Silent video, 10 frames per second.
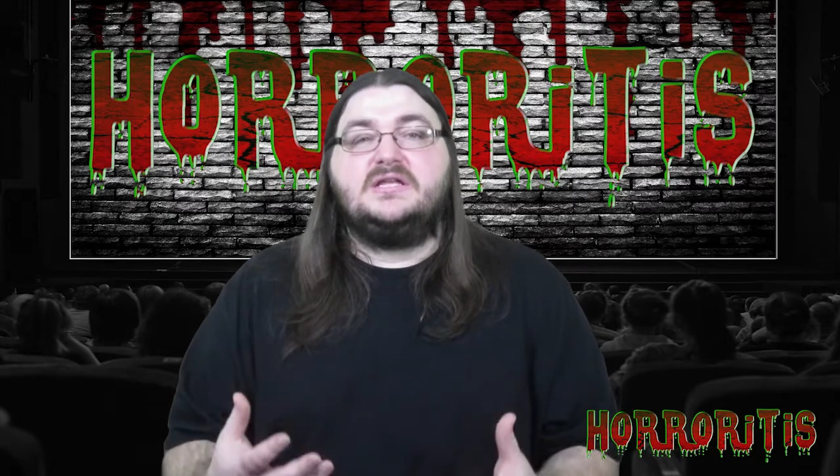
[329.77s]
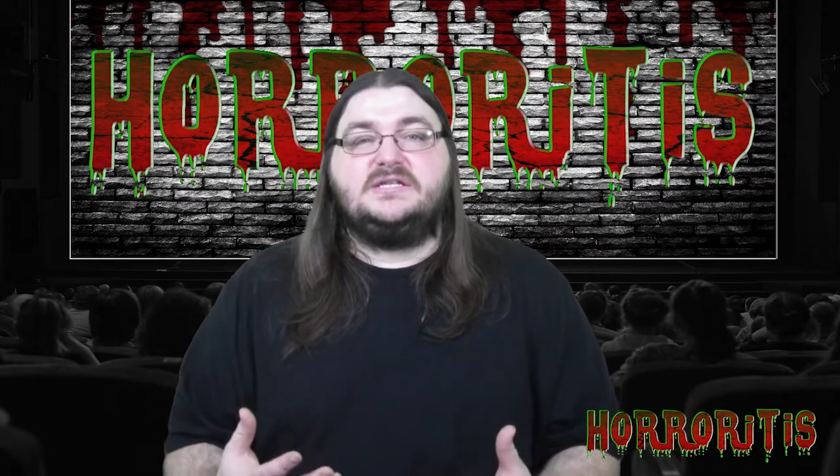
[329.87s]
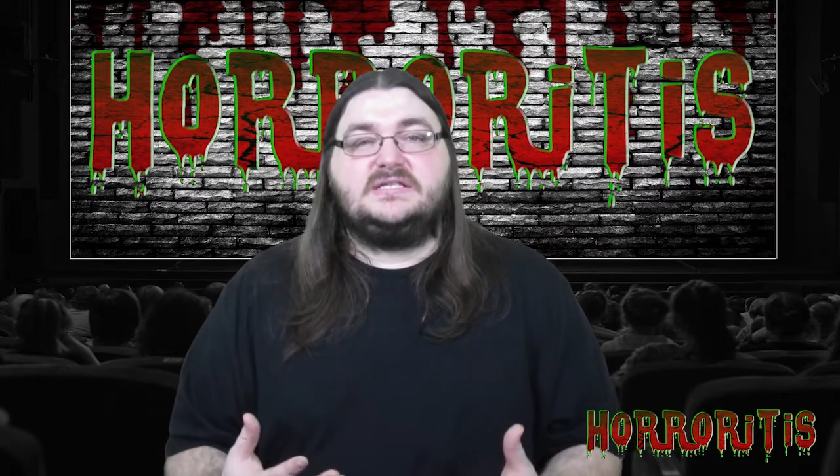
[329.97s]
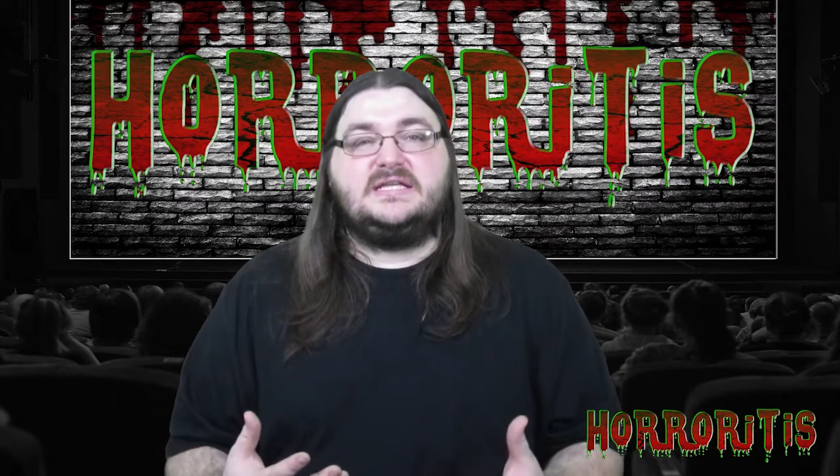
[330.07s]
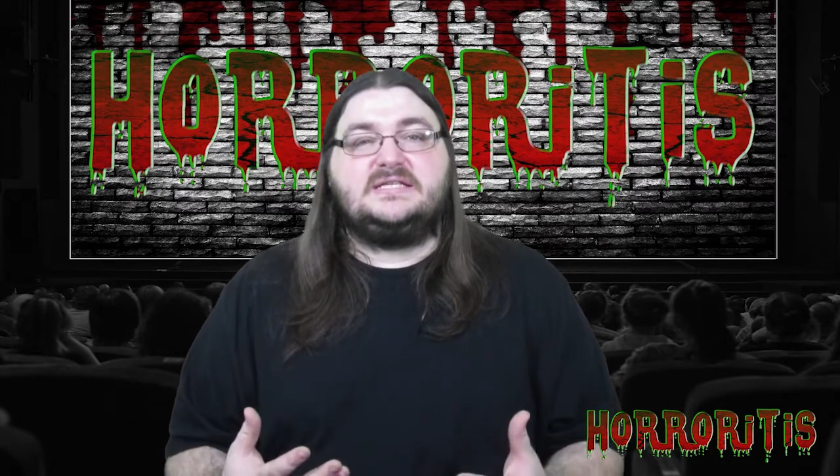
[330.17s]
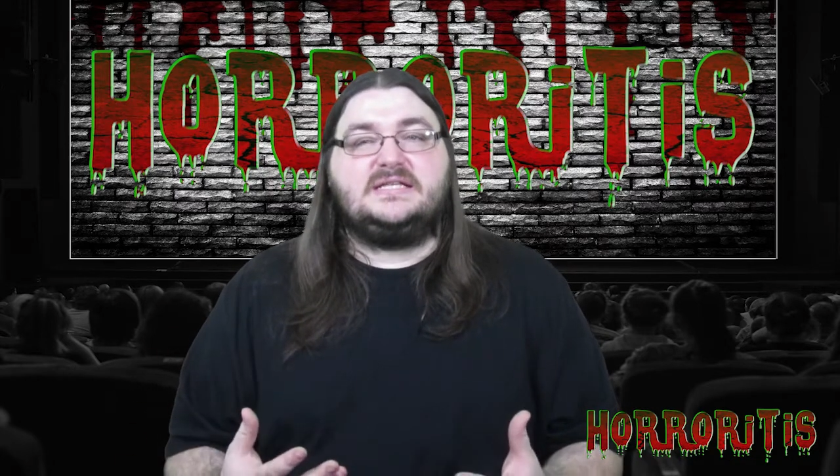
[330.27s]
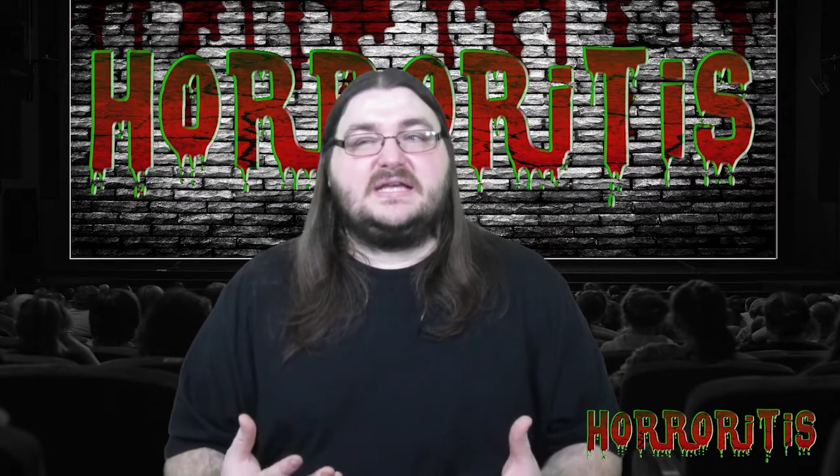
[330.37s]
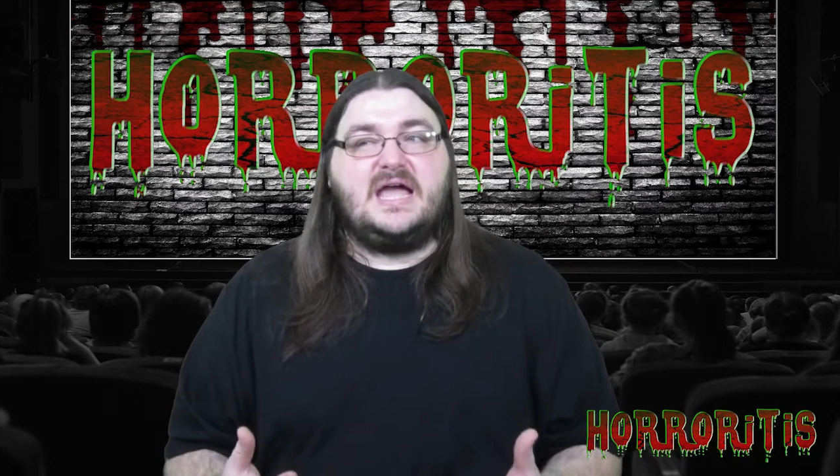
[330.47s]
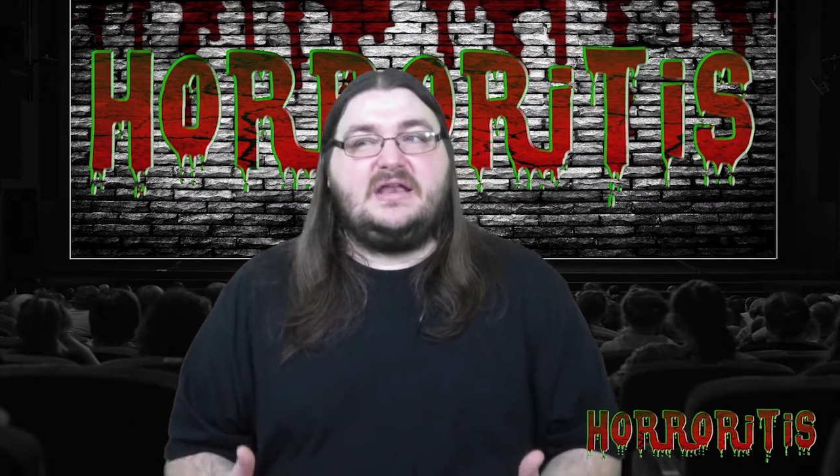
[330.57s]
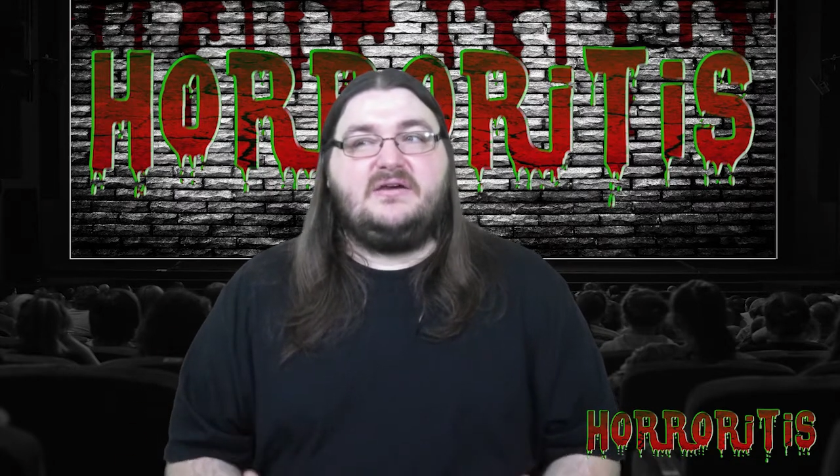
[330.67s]
just
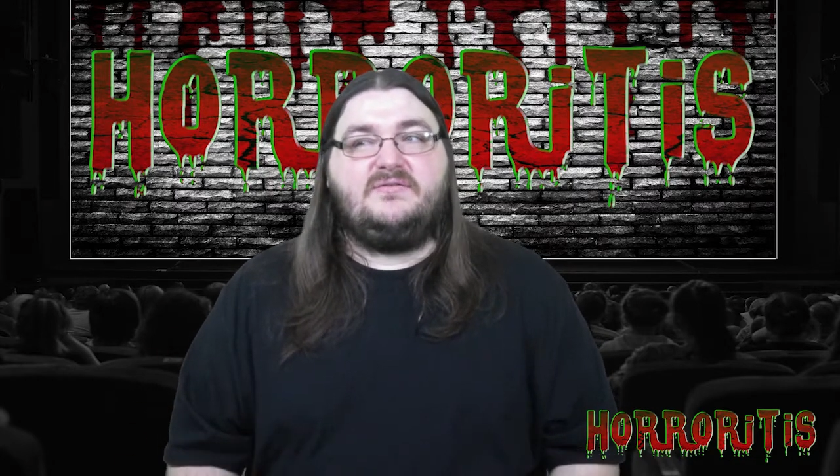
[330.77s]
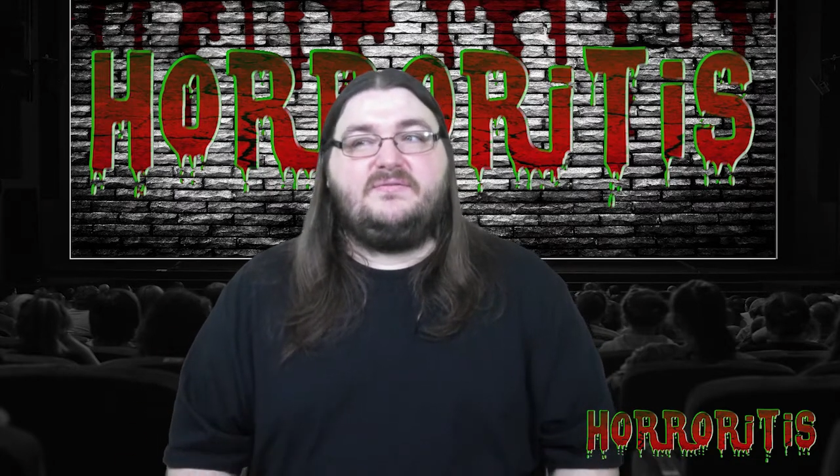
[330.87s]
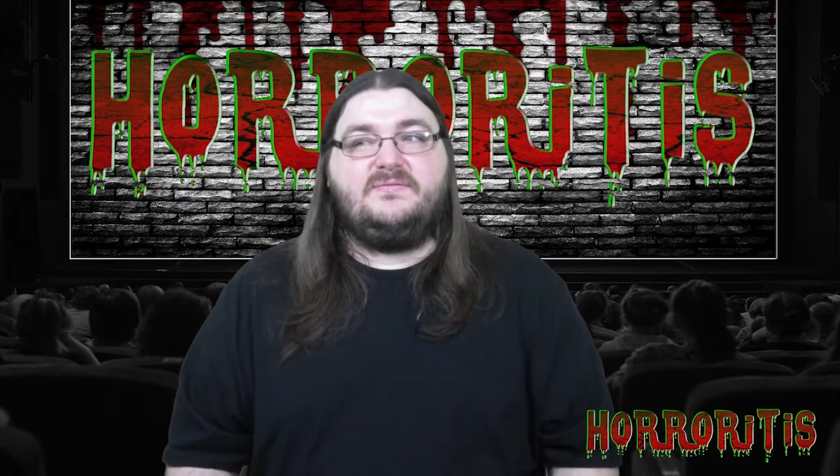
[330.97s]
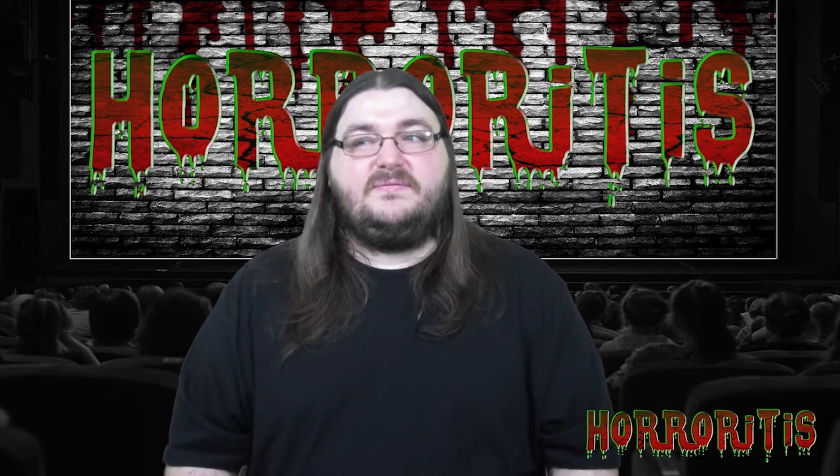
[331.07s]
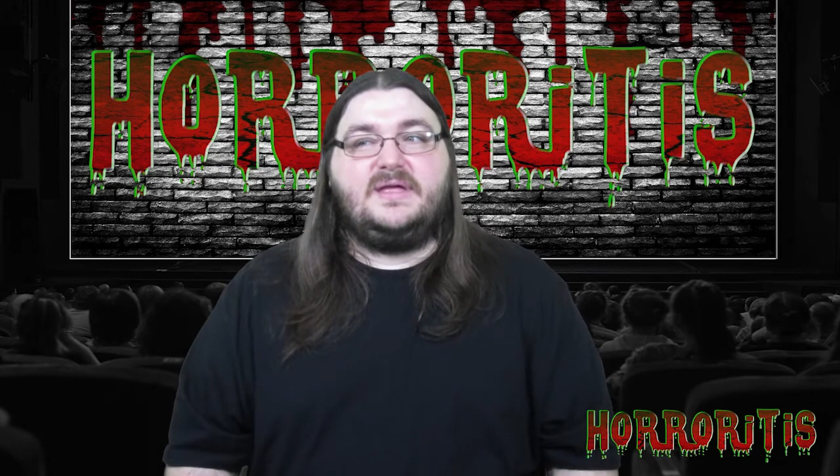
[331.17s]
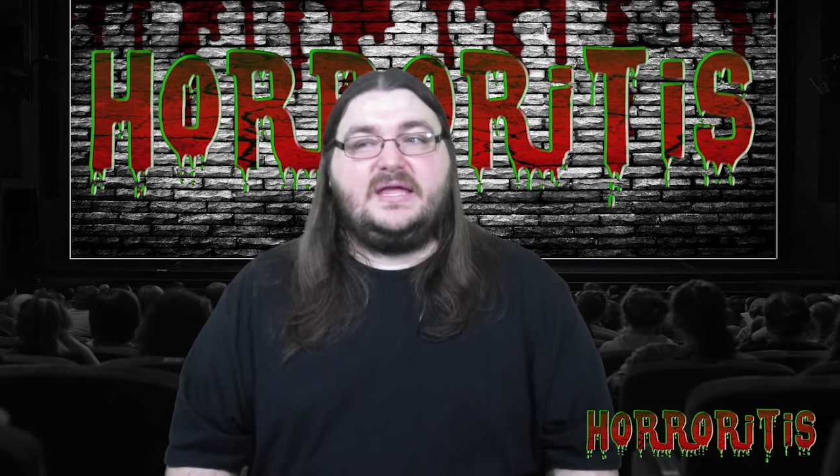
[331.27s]
it's kind of